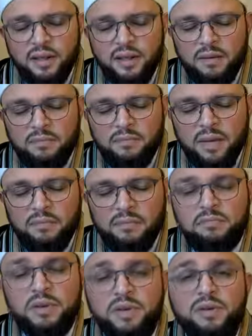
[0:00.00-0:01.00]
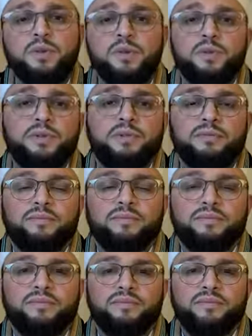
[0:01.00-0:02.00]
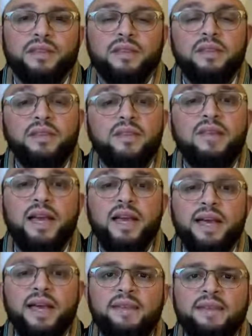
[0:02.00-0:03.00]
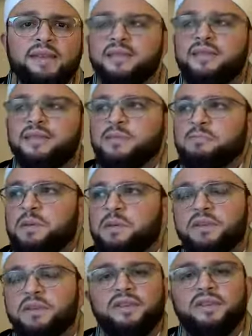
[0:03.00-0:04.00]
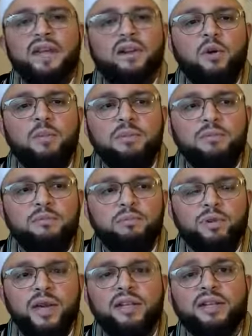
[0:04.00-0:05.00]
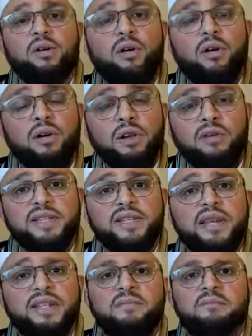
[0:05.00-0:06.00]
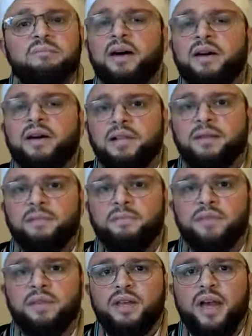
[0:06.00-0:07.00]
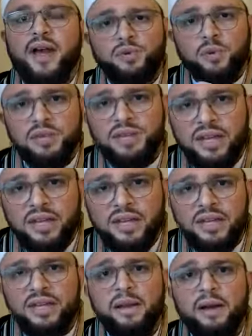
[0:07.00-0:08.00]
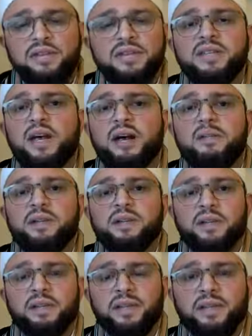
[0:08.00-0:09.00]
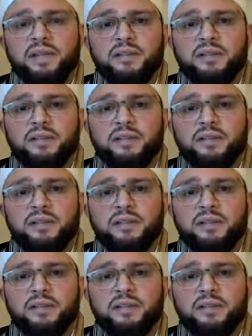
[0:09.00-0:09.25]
imbued in these ayat is the spirit that I hope and pray that all of us can embody as we're thinking about this coming Ramadan.